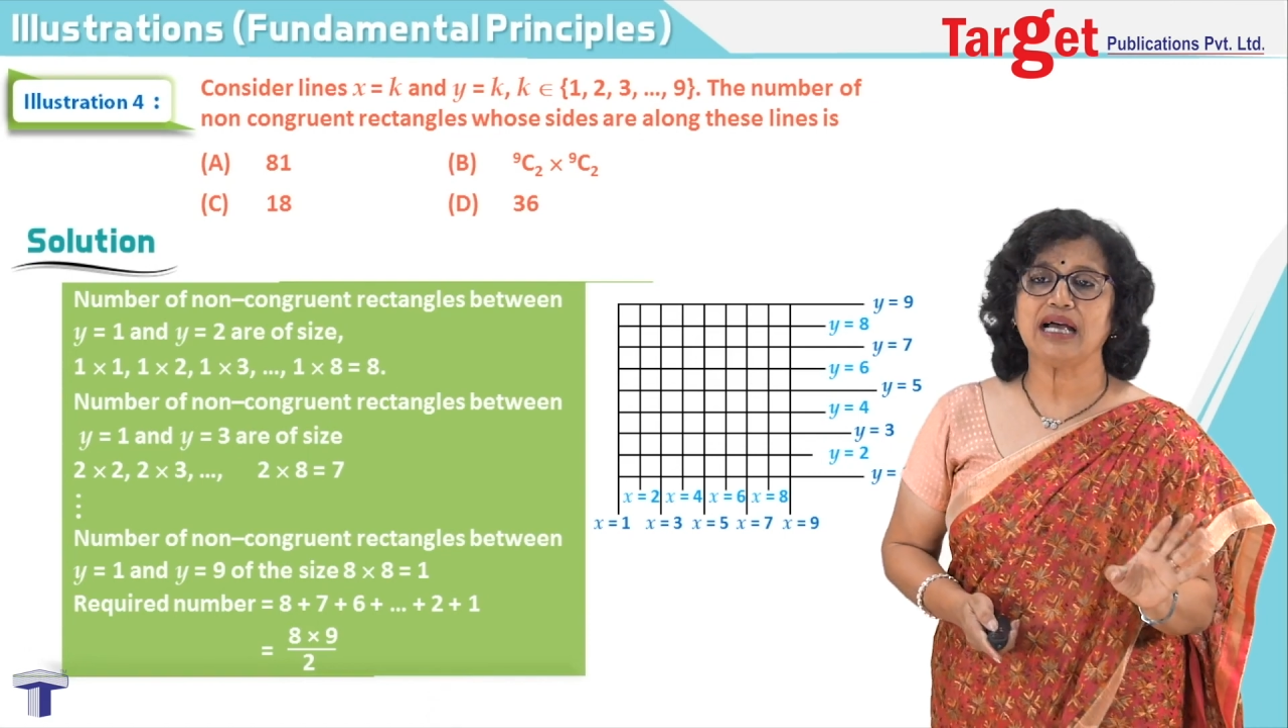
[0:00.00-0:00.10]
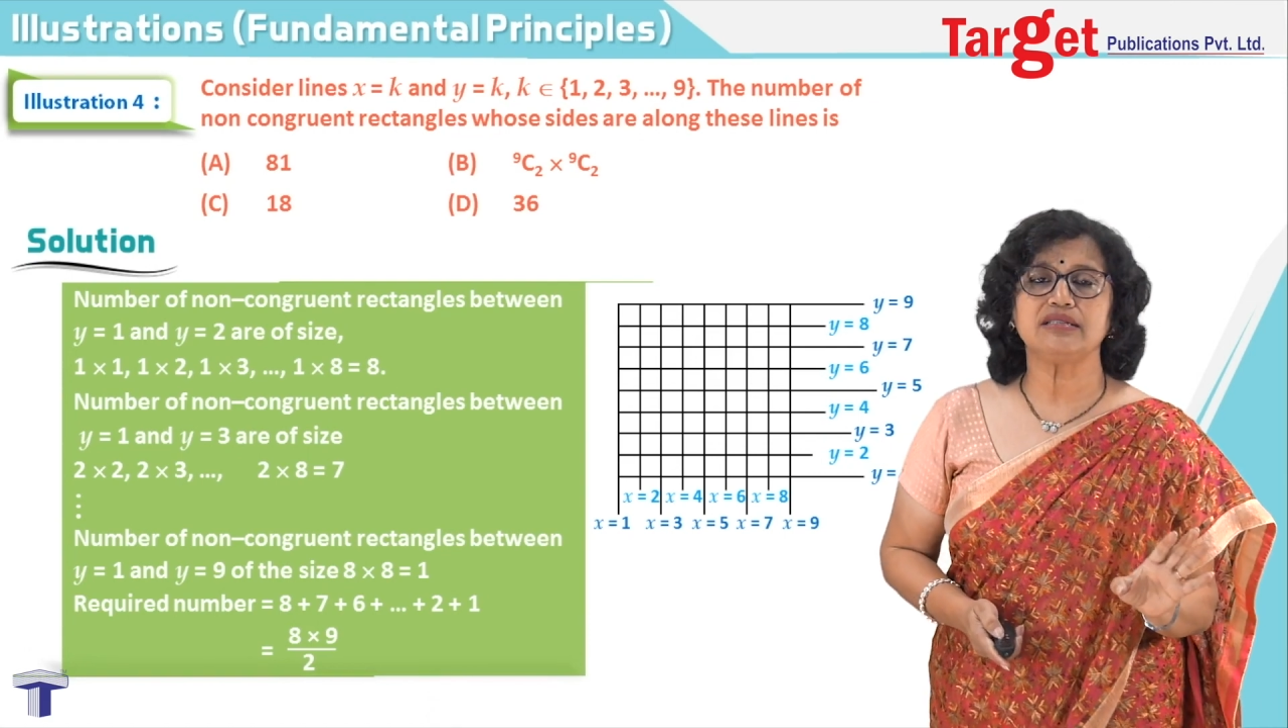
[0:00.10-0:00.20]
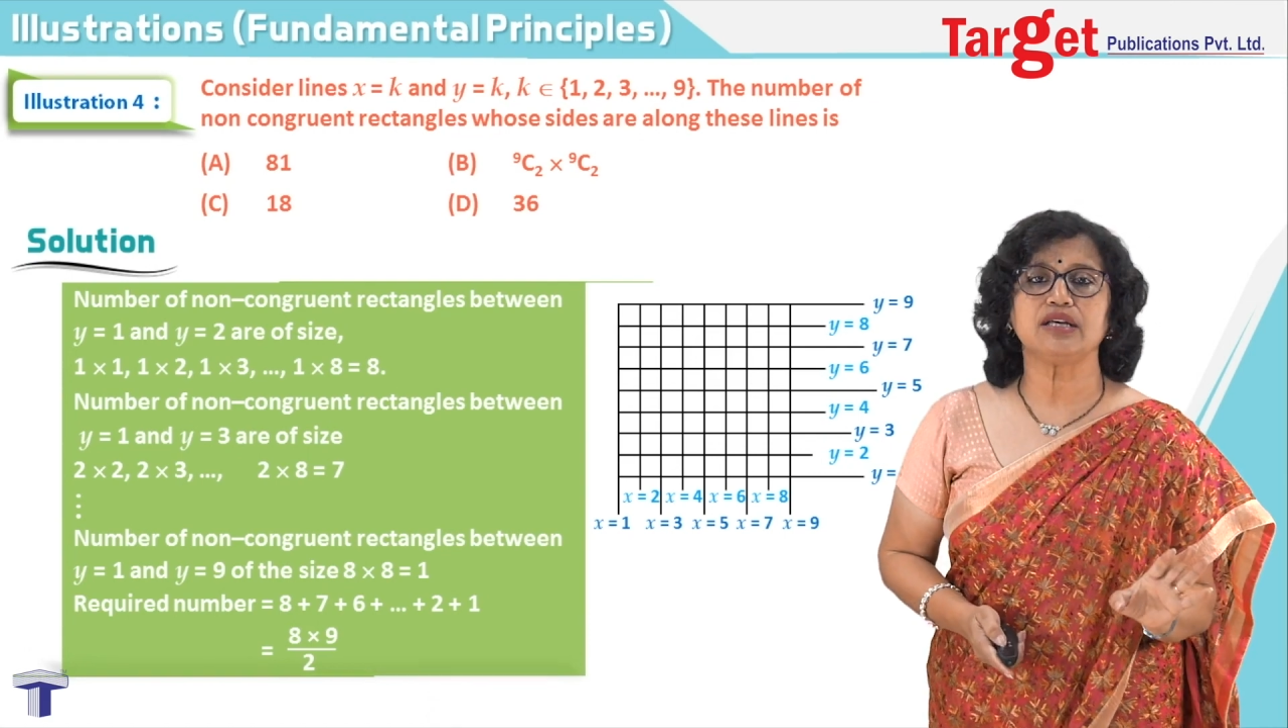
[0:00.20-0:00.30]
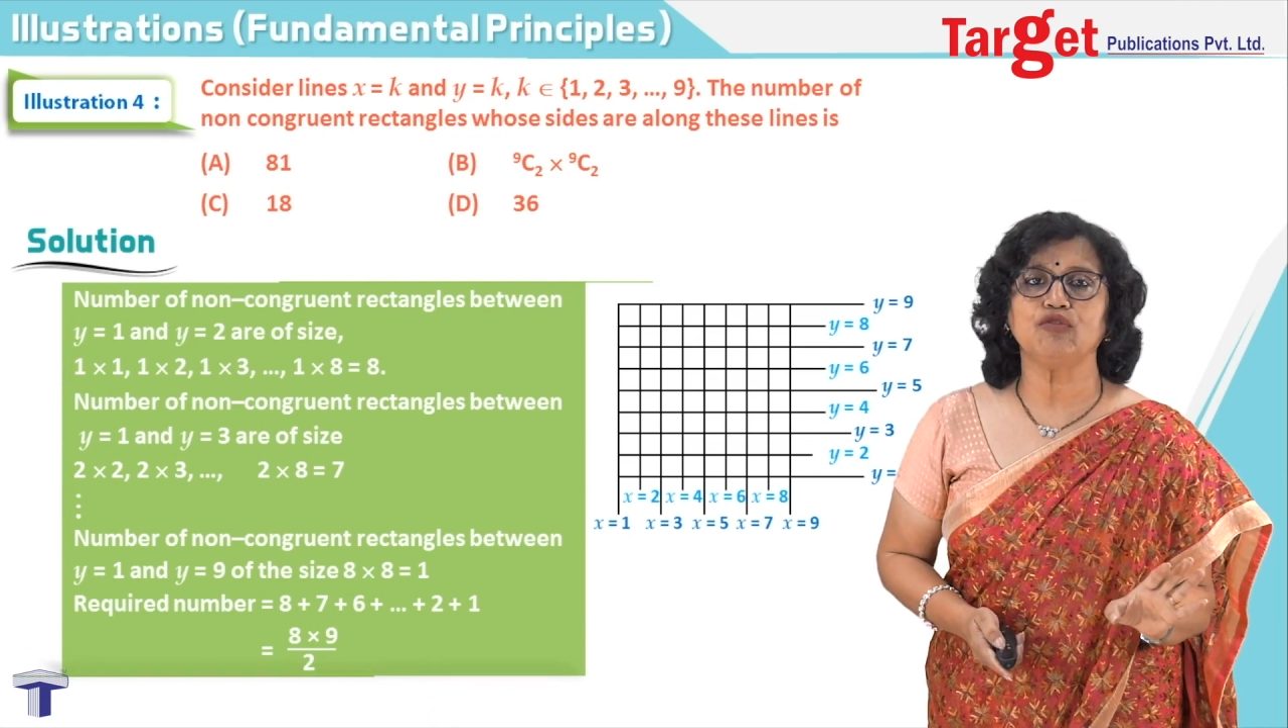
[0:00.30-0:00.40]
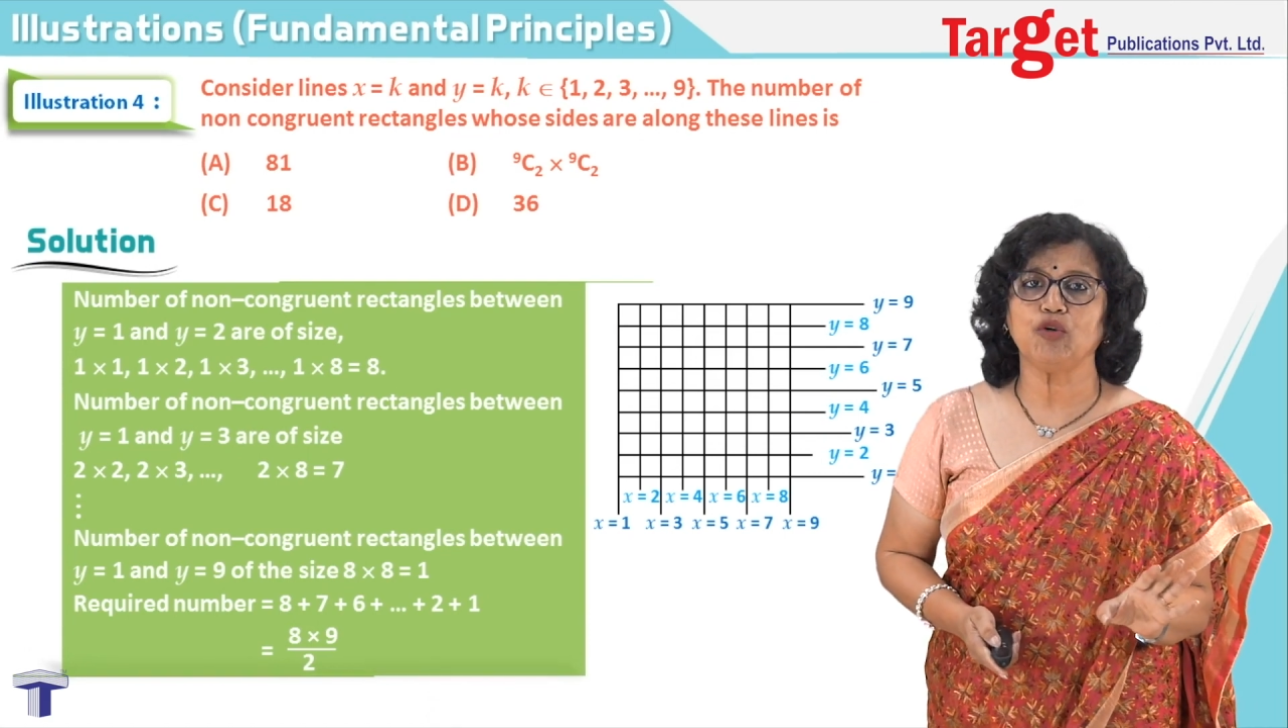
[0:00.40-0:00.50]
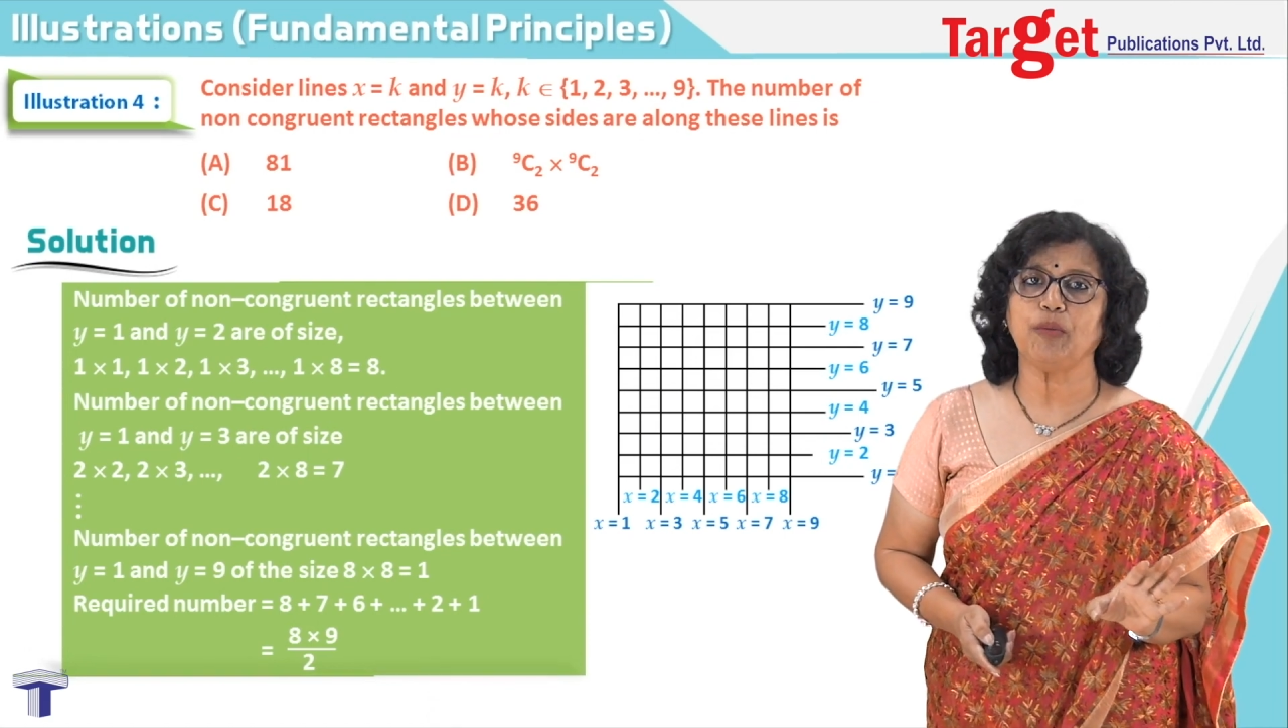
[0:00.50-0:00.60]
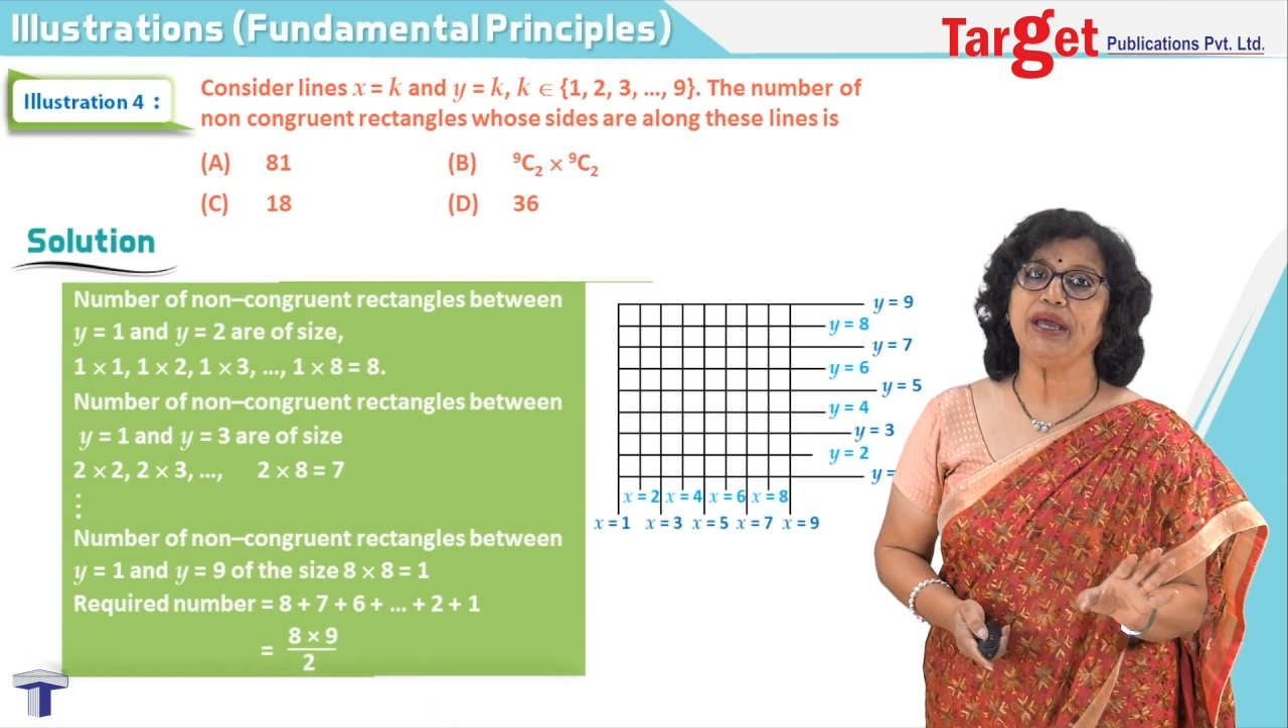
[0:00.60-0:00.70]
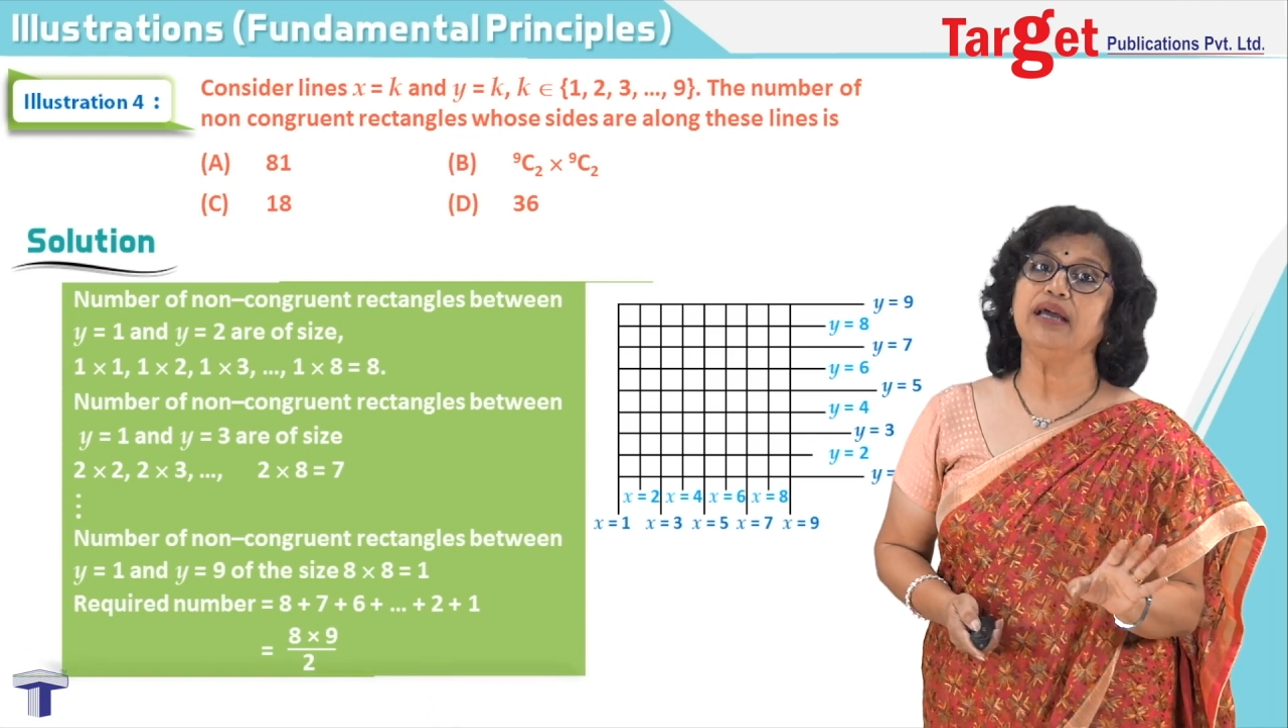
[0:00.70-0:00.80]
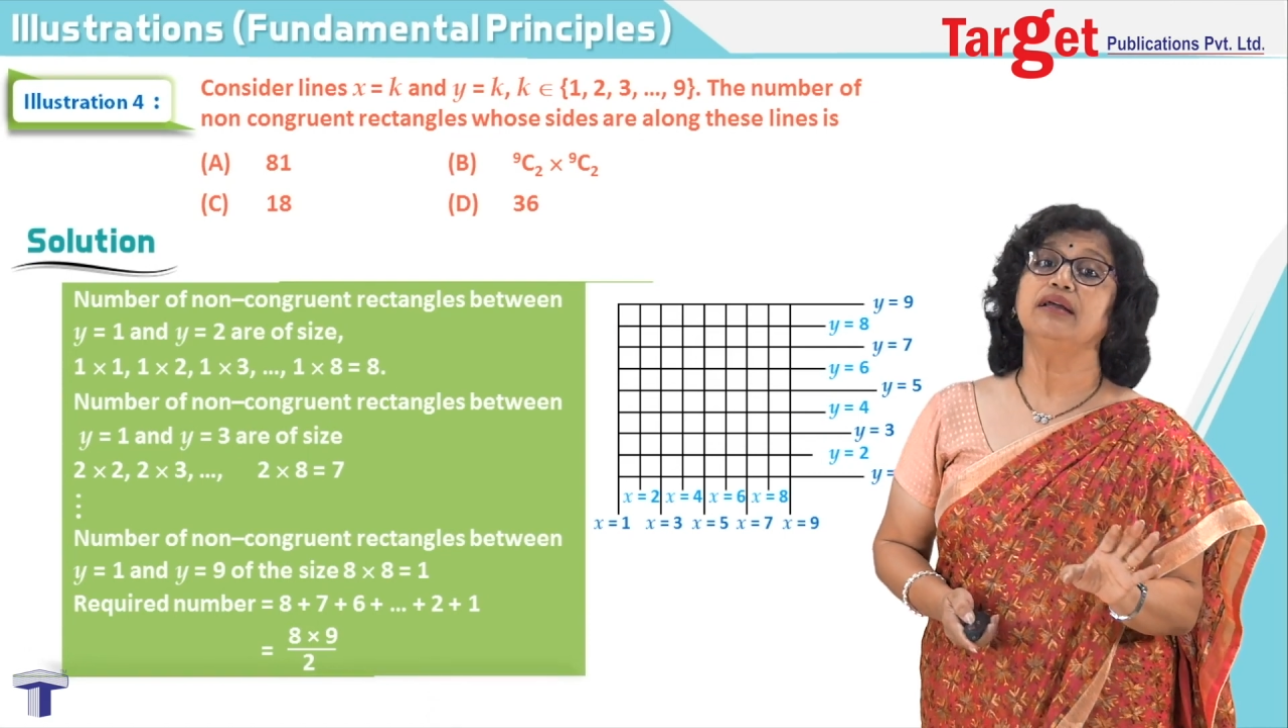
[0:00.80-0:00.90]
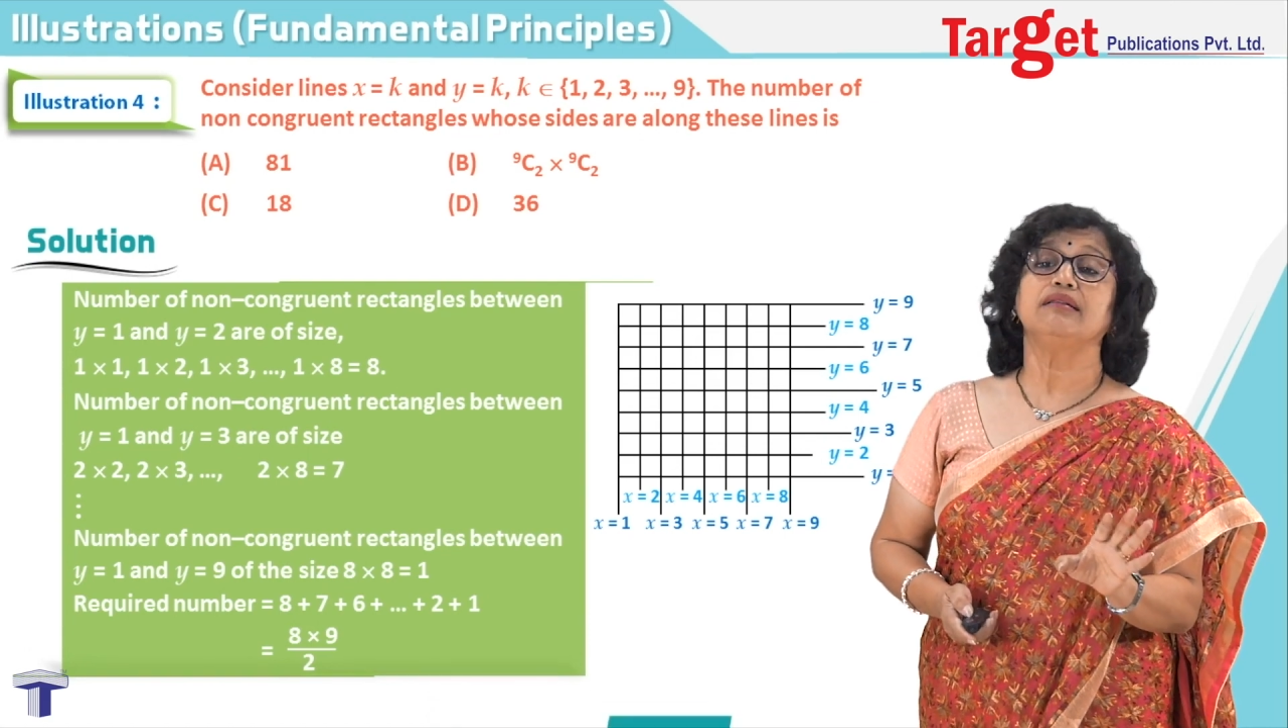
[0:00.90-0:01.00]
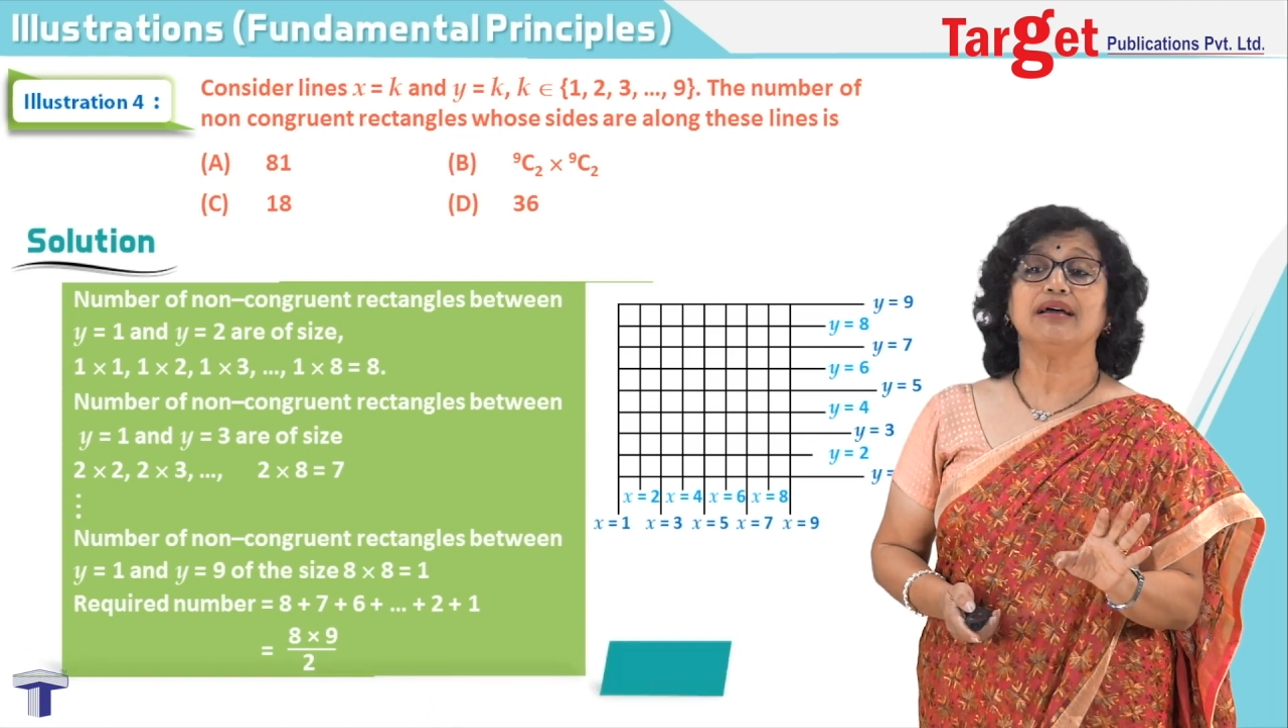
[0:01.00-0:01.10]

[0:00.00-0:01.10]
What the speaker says: answer would be